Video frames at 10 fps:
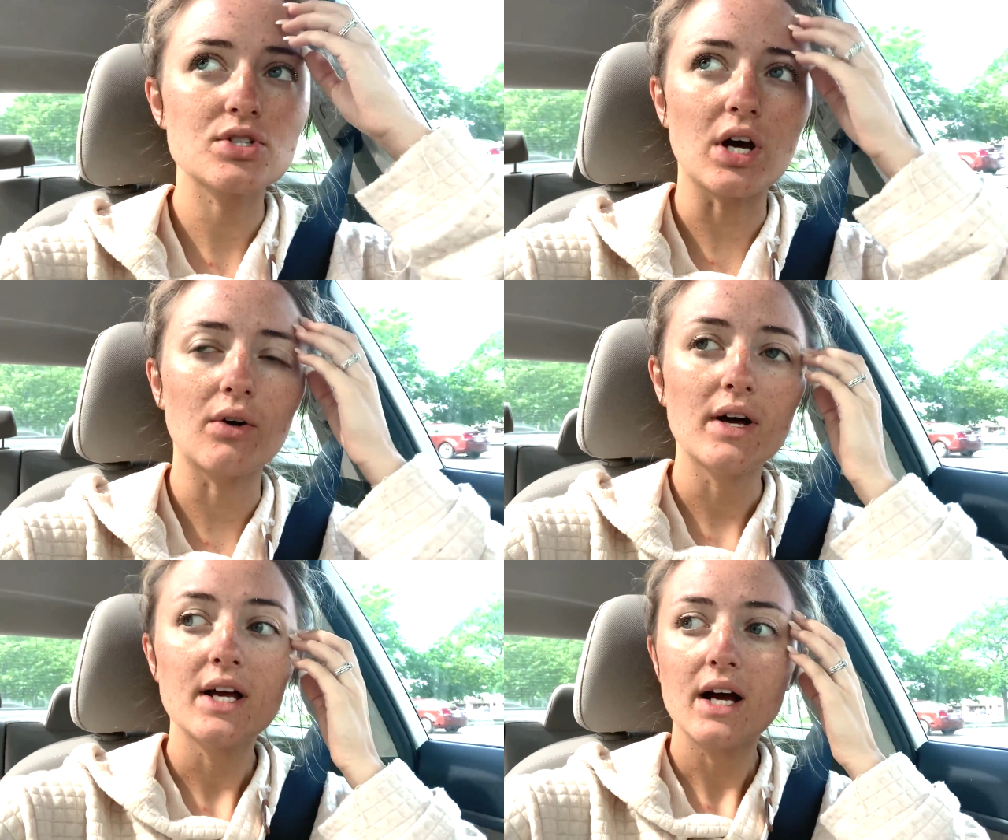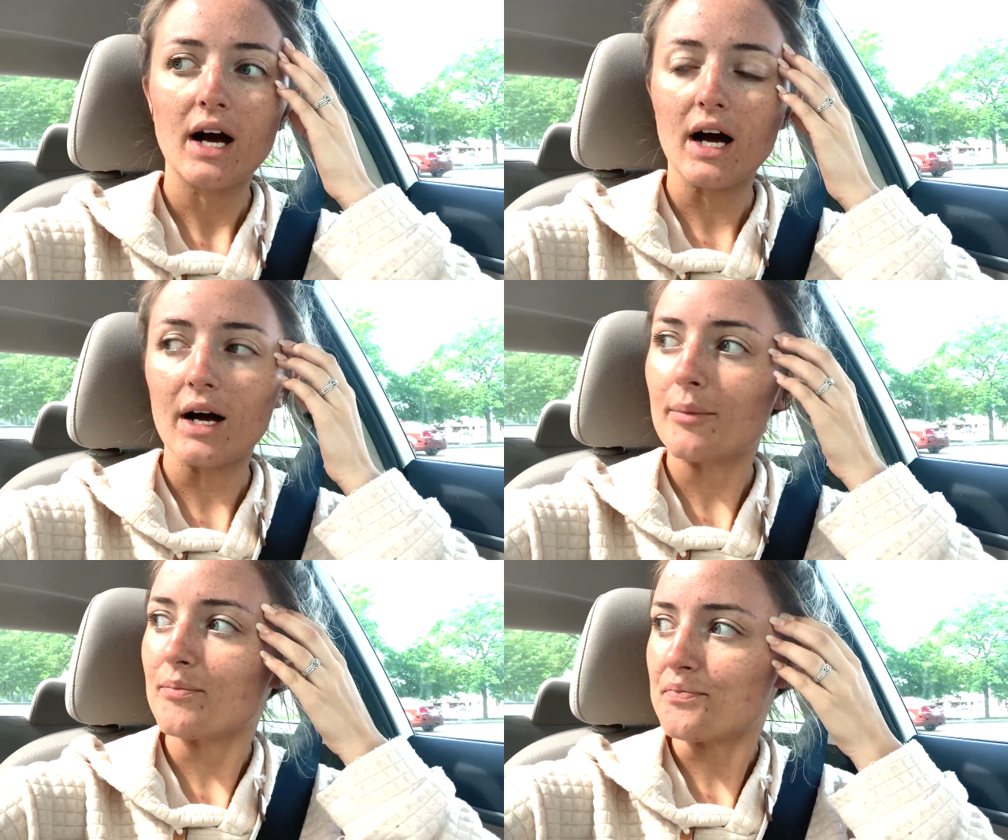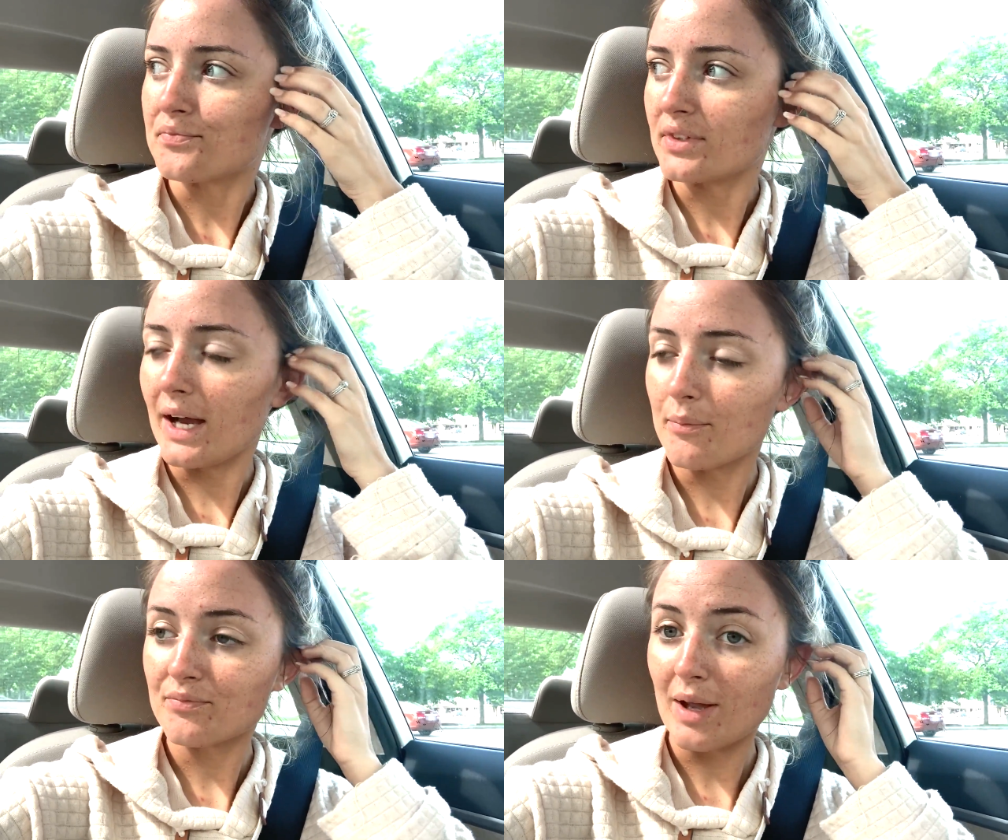So um,
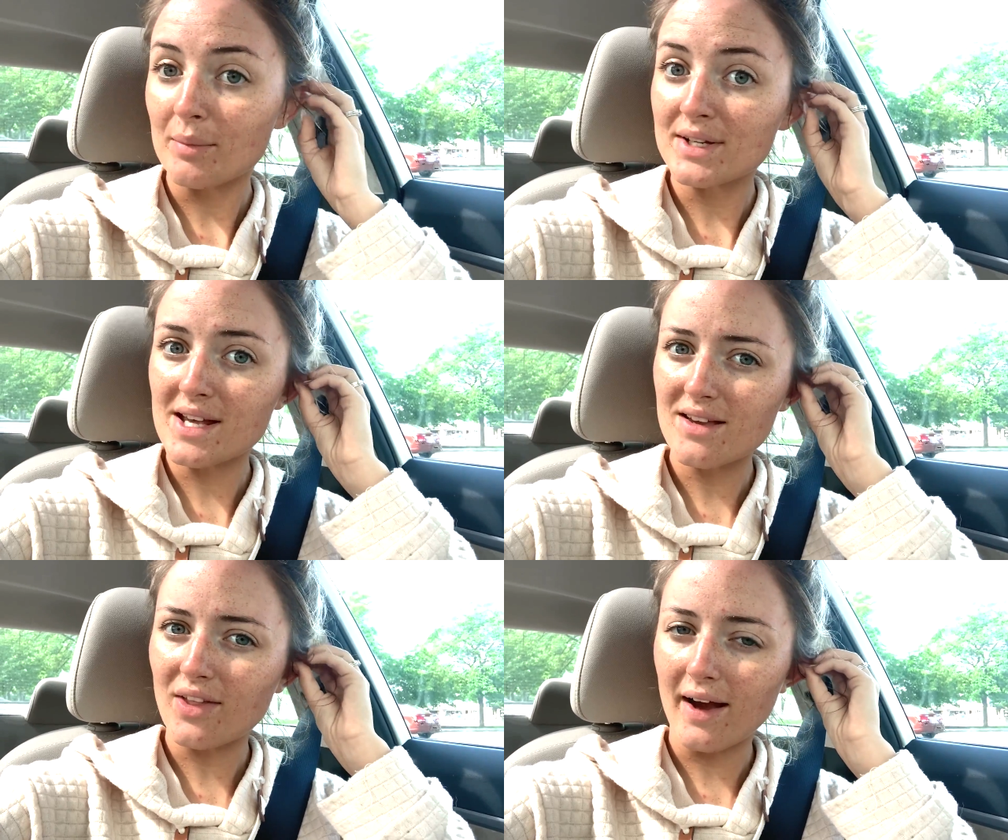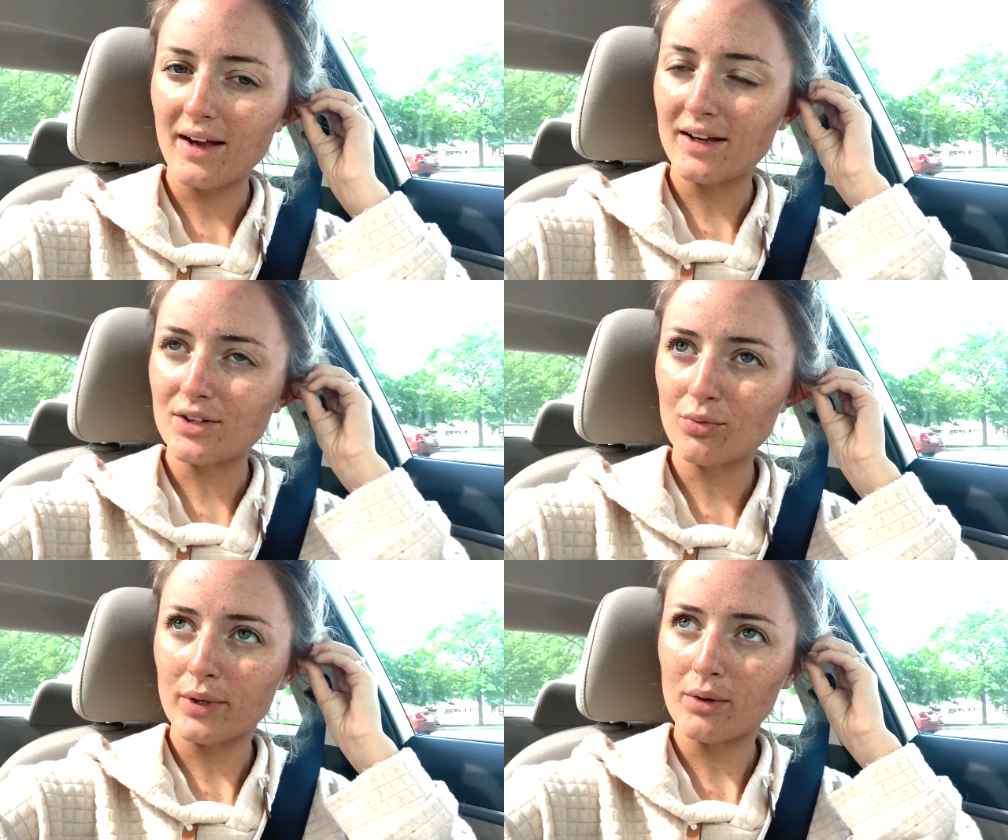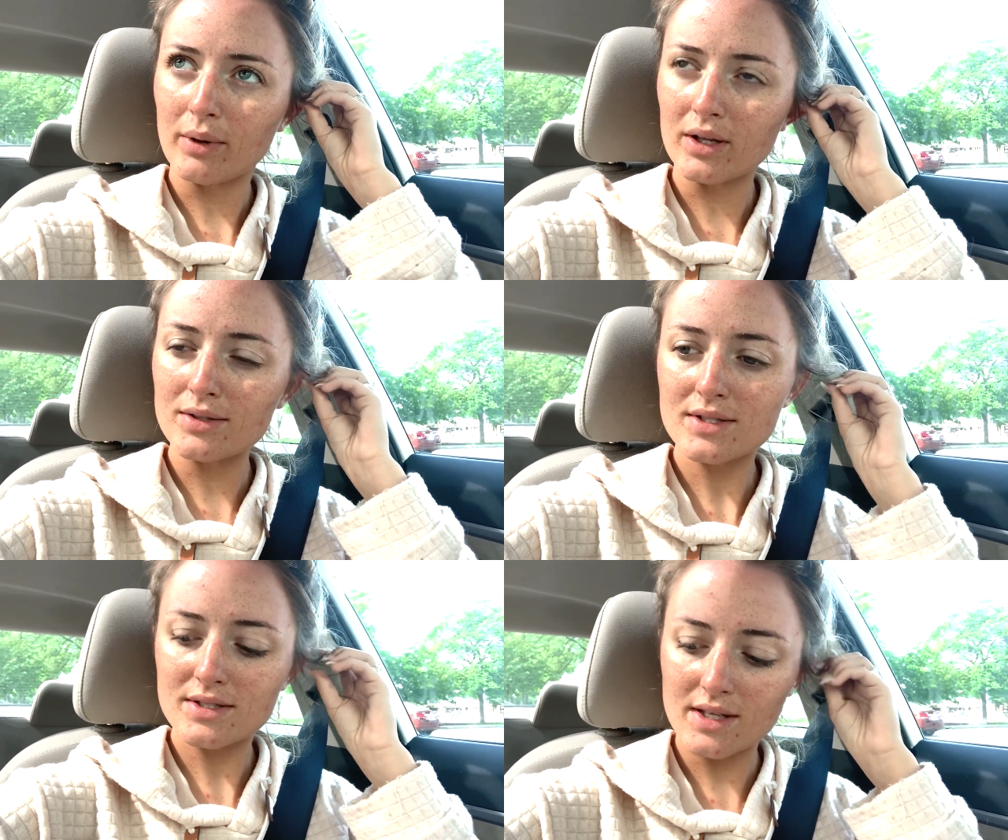yeah, I'm going to take that and we will
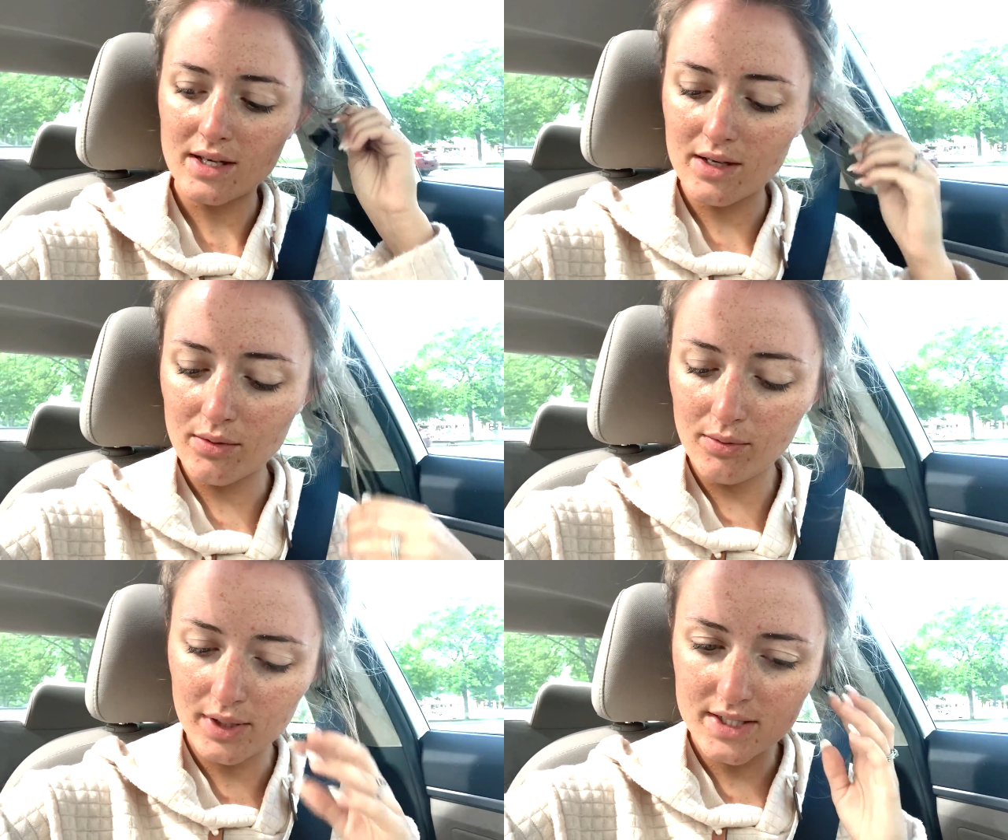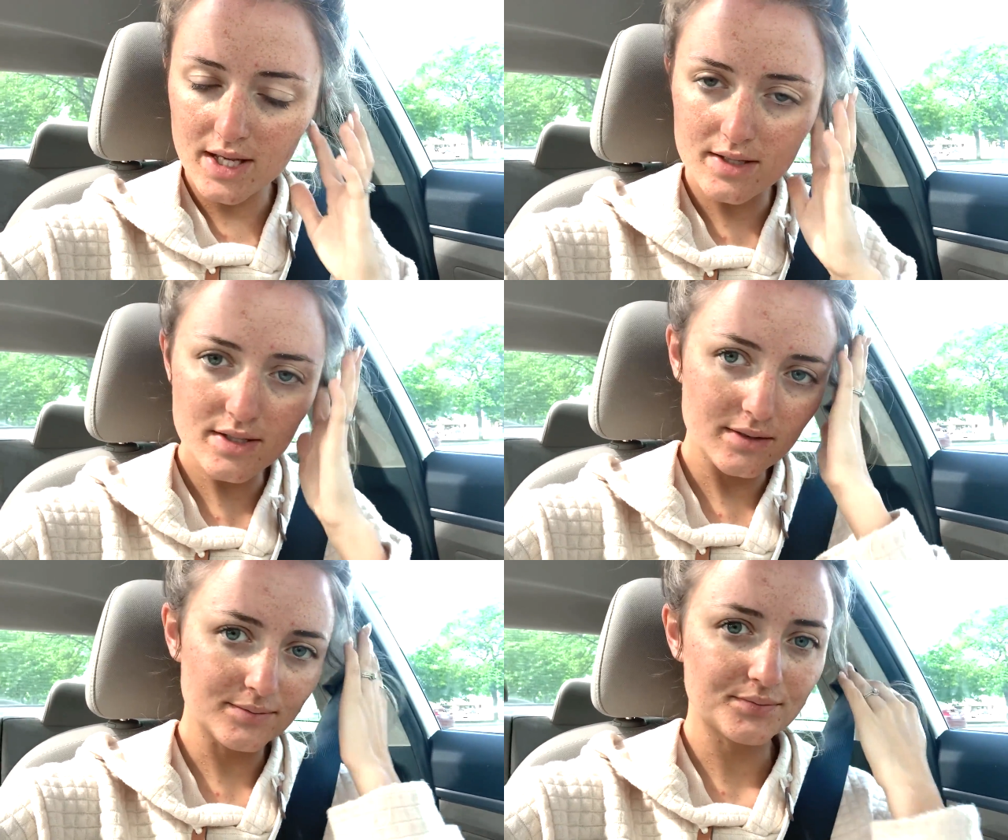see what it says.